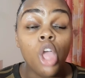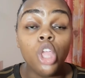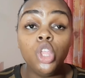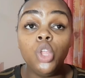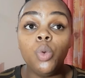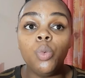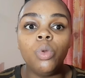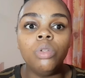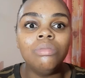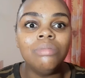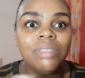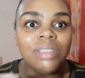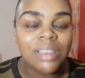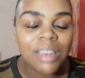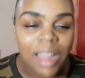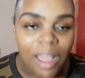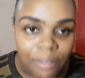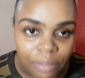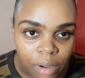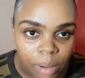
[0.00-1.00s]
you will
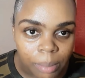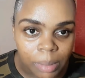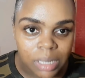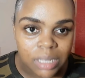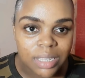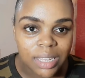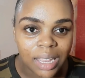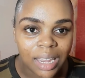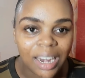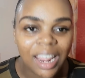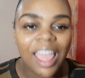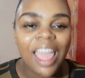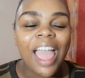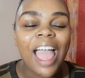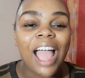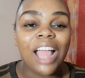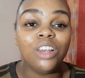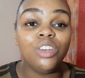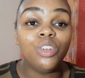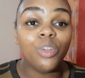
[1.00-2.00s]
never miss it
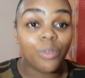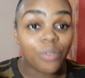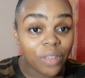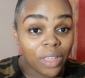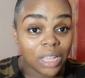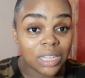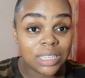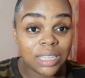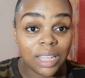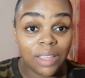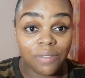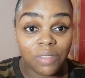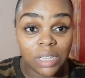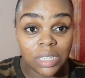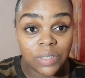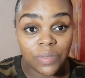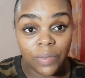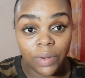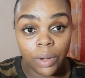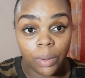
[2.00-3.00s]
and don't forget to give
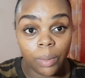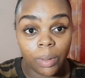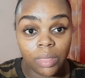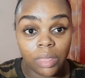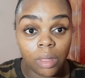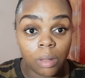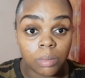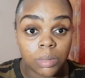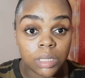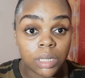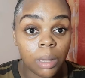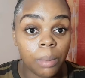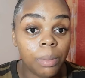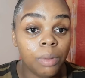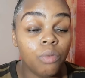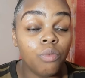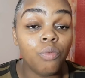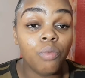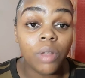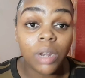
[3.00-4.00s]
this video a thumbs up
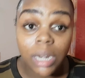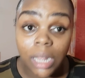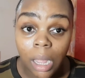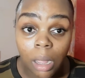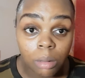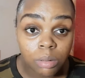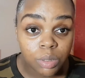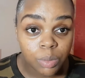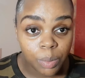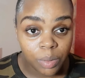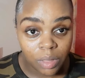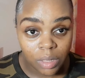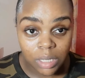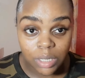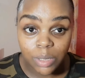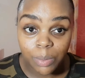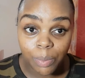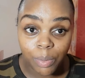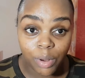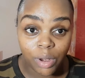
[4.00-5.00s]
it really helps me the
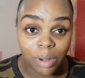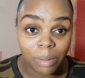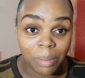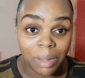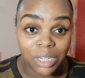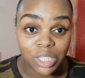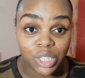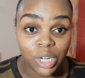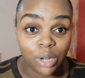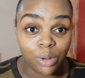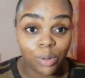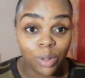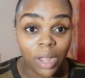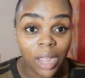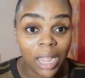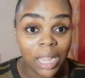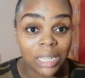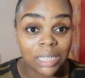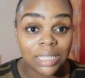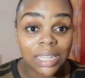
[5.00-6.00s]
support on my channel
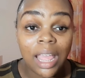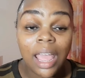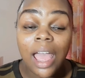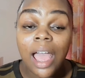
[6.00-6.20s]
guys